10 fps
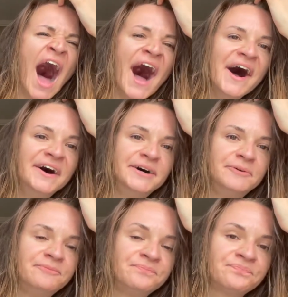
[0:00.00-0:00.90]

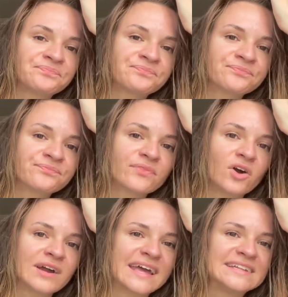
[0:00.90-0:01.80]

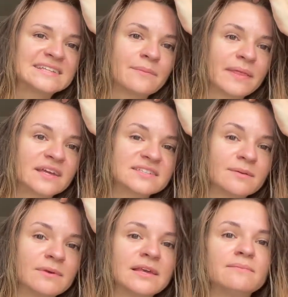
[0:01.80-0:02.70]
Okay, stop
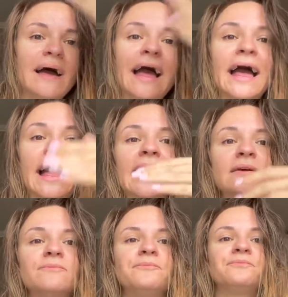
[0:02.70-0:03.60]
texting me. Bye.
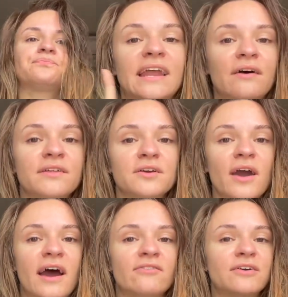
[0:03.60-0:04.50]
Now that you
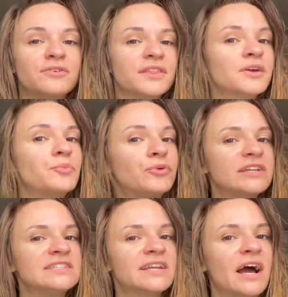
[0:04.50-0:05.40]
have everything
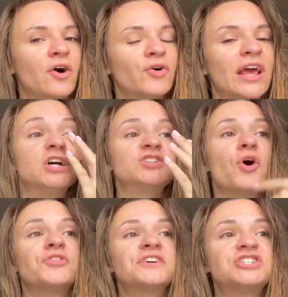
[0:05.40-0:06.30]
printed out, so
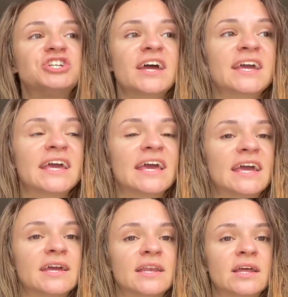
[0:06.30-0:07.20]
on the
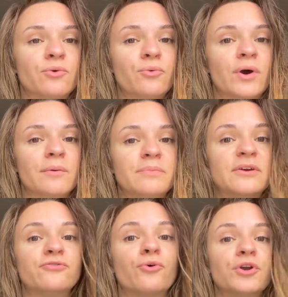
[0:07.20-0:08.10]
check-in
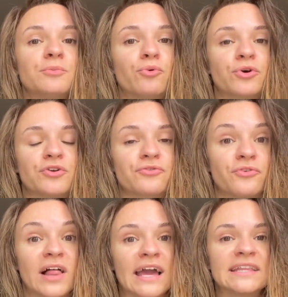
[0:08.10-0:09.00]
before you board your
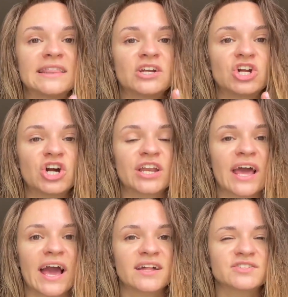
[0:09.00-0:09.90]
flight, they're gonna
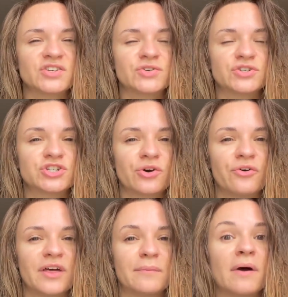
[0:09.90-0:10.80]
ask you to show
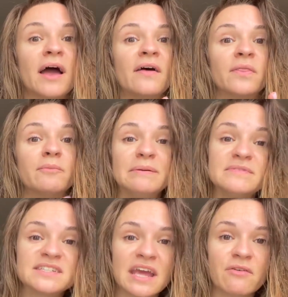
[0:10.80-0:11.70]
them the BIM
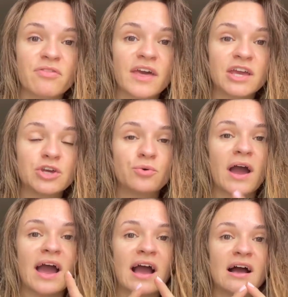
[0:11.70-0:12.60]
safe that you
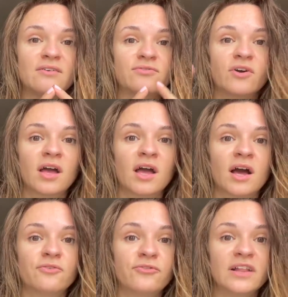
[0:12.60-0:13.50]
have
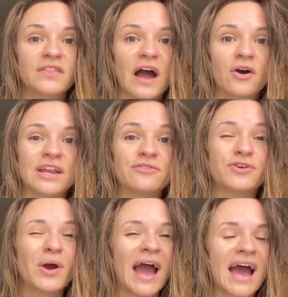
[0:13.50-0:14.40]
filled out. If
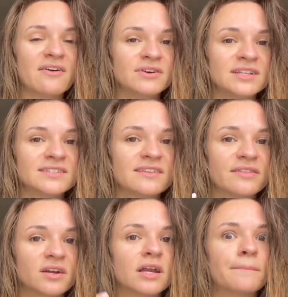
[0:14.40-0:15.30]
you haven't,
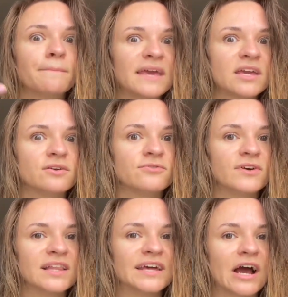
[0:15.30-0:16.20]
they're gonna make you
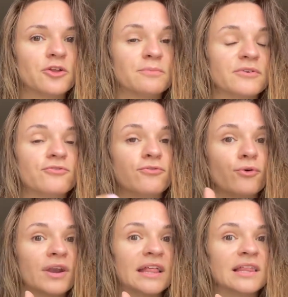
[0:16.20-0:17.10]
fill it out
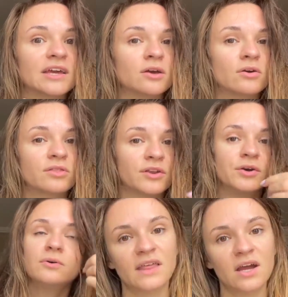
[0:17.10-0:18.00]
before they let you
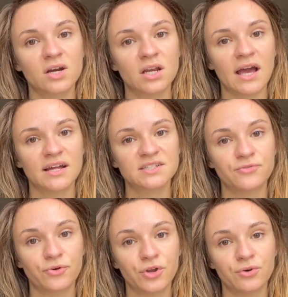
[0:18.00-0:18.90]
through. They are gonna ask
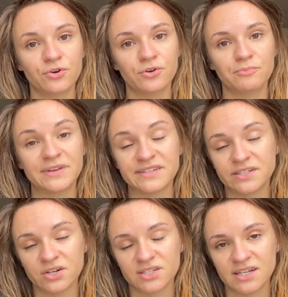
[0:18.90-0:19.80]
for your
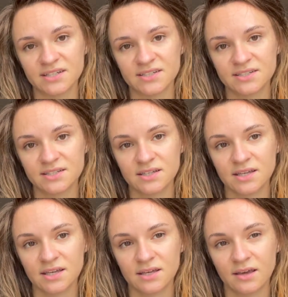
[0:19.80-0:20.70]
PCR test,
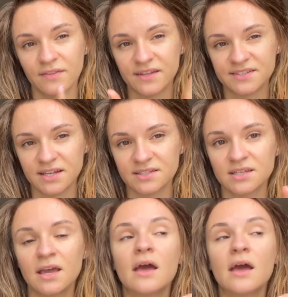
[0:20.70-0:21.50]
and that's it.